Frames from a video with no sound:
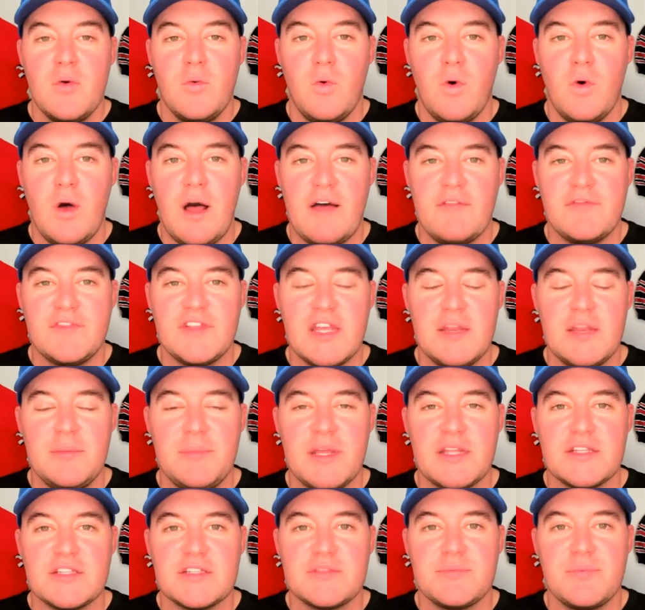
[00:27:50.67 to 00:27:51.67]
We'll have
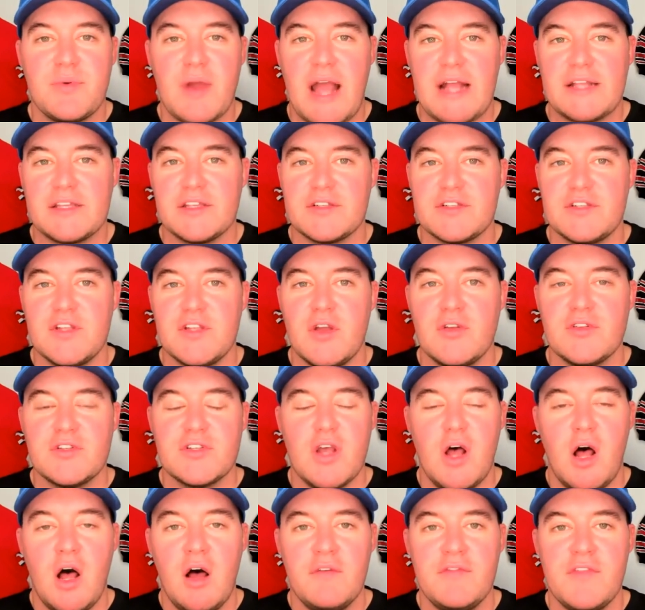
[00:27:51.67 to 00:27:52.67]
tidbits, practice
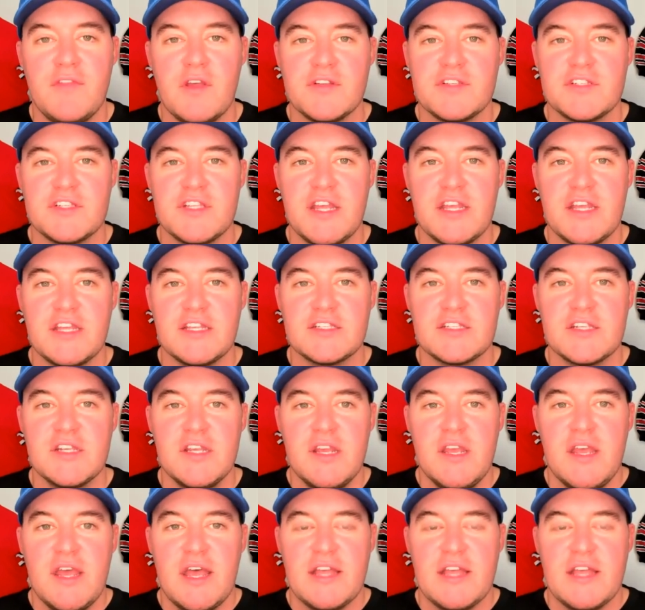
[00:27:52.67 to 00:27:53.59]
notes, all of those things,